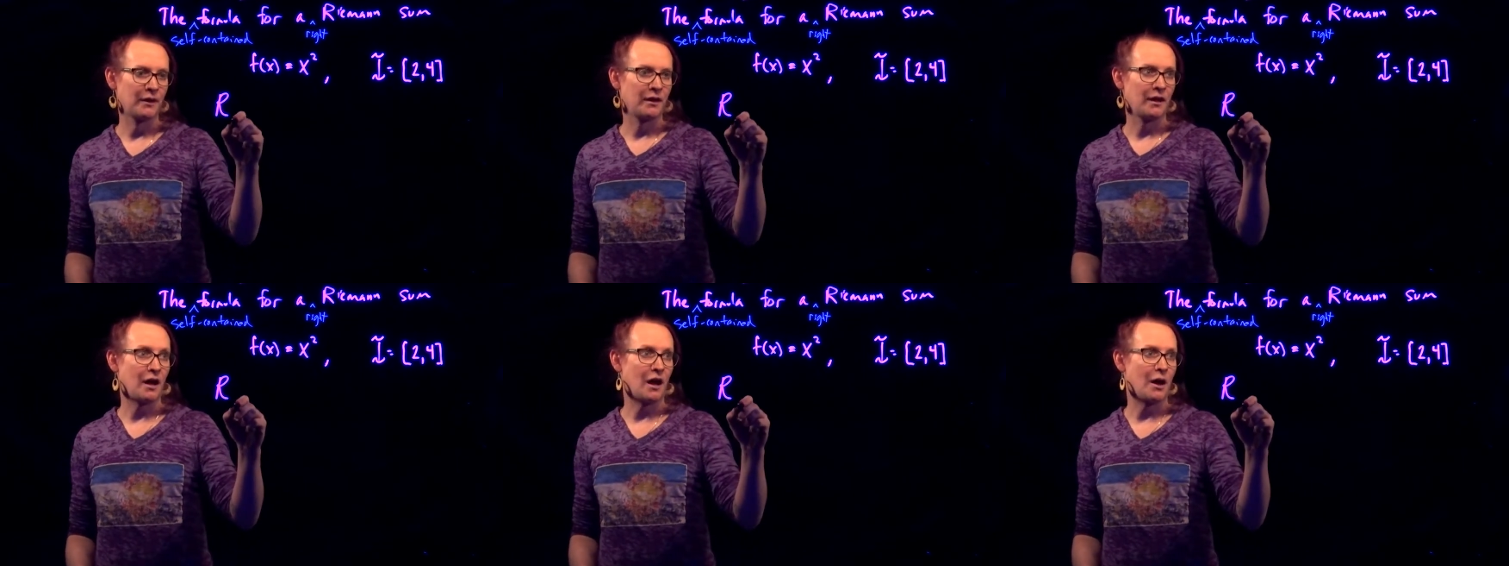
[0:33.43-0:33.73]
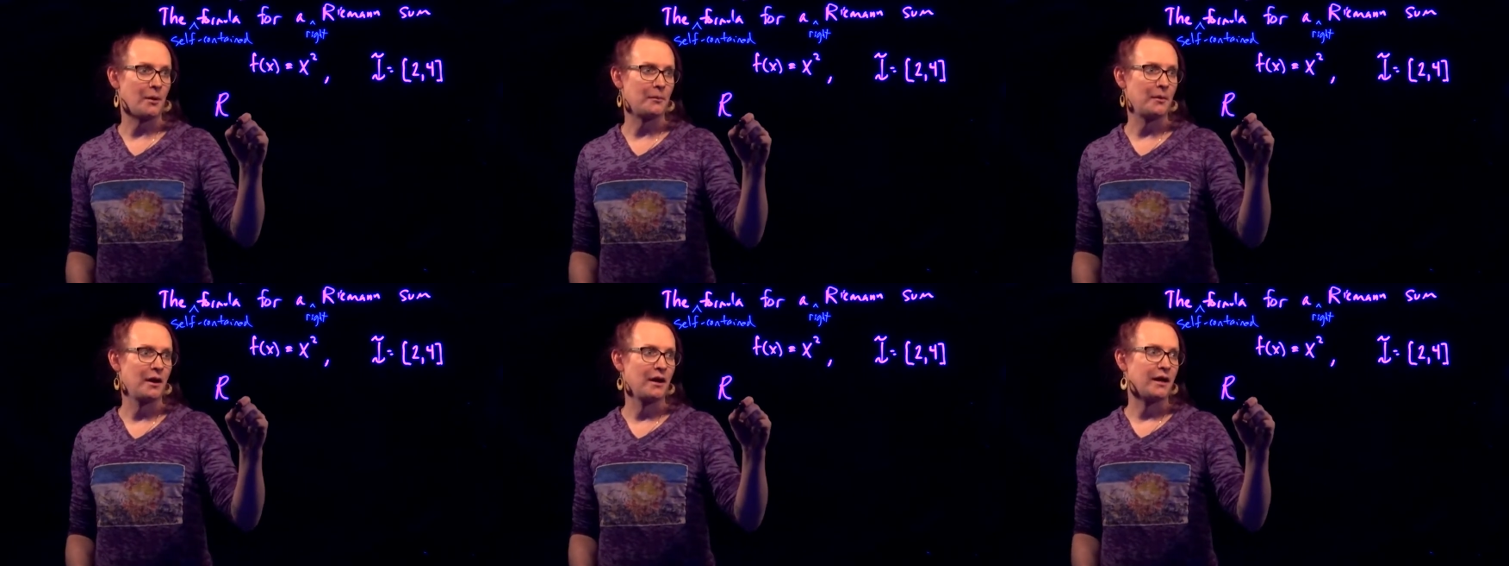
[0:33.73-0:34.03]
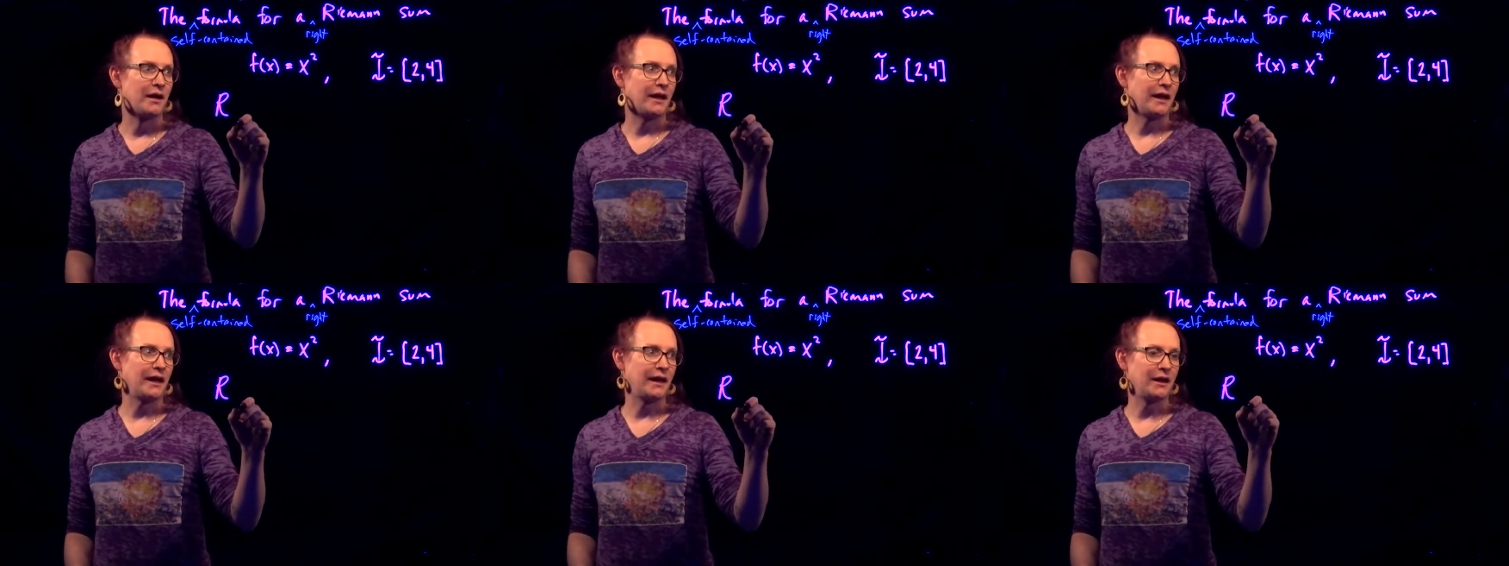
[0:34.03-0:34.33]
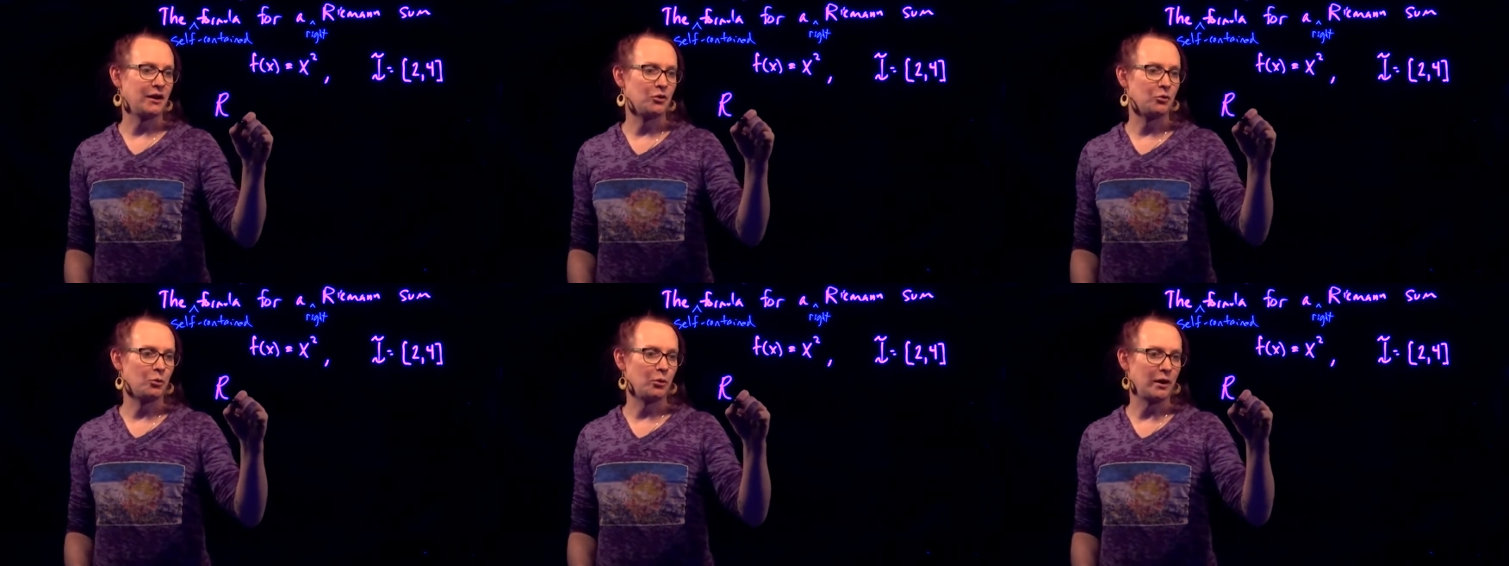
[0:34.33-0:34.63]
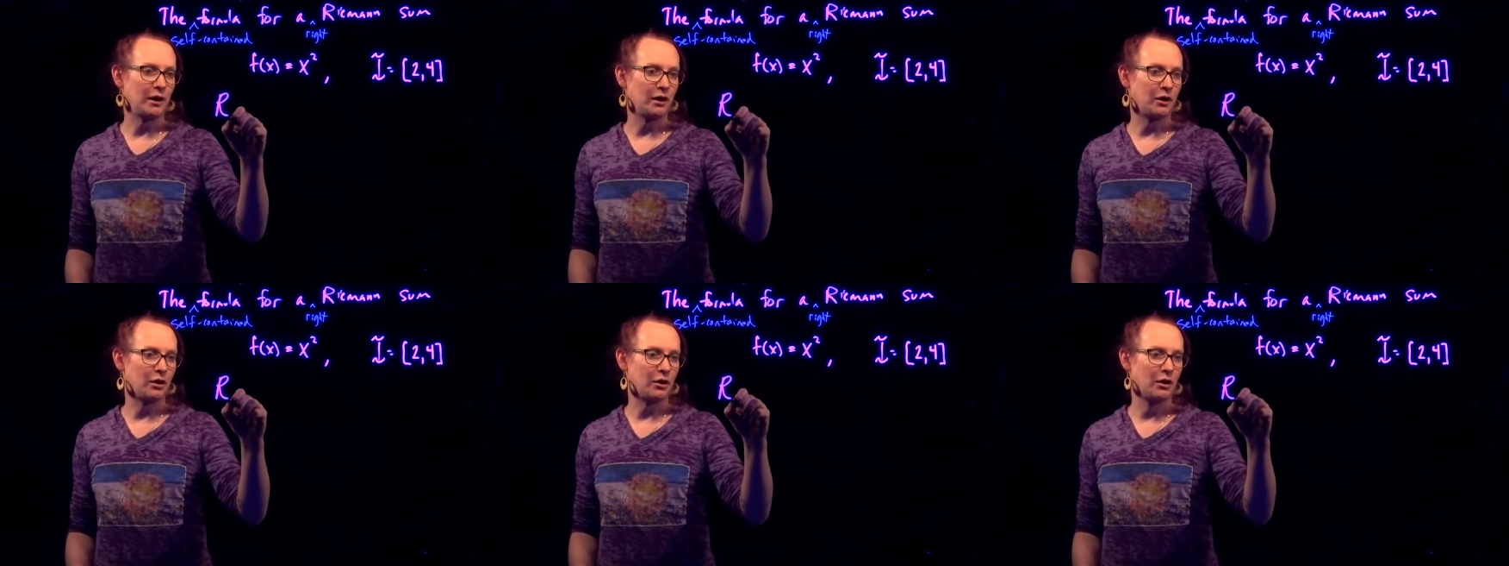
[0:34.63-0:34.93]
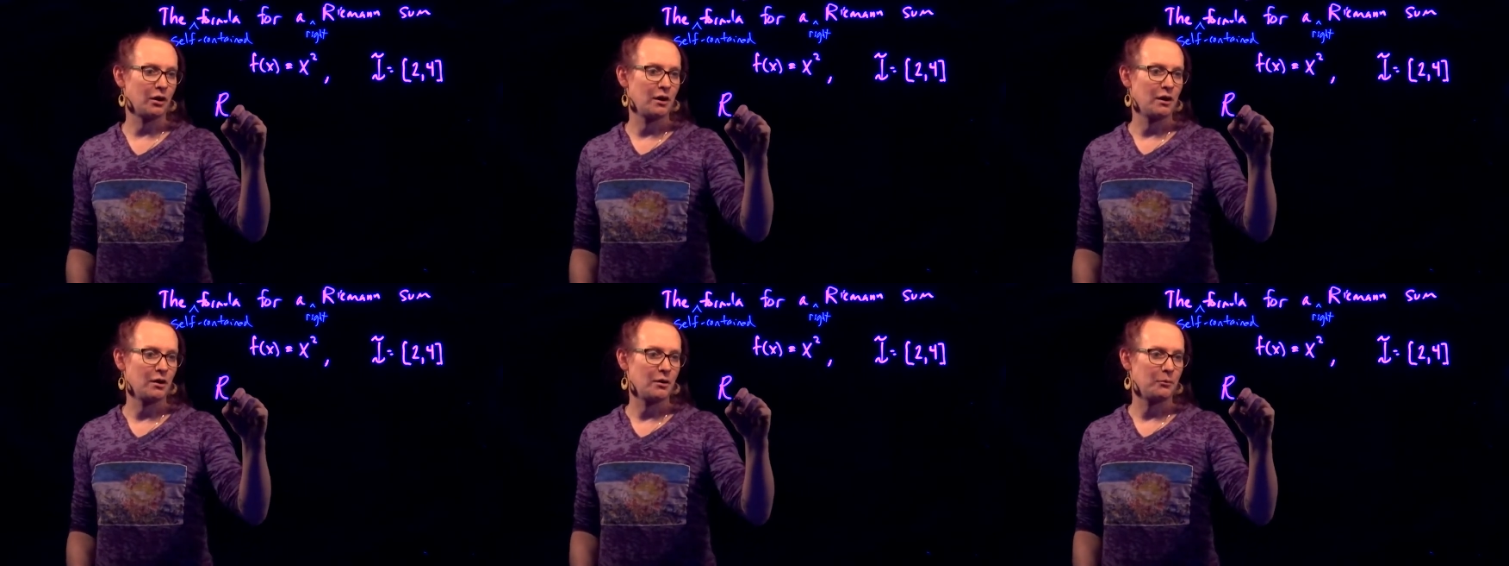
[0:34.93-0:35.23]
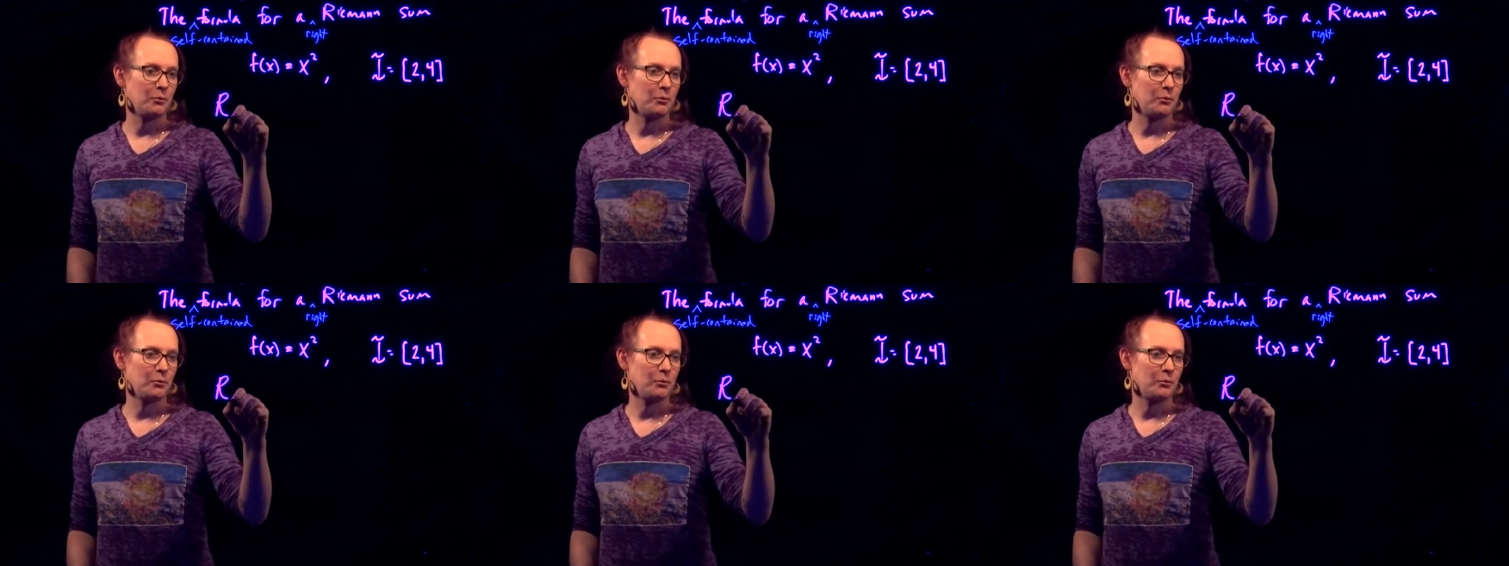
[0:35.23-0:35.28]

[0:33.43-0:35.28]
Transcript: um, and we're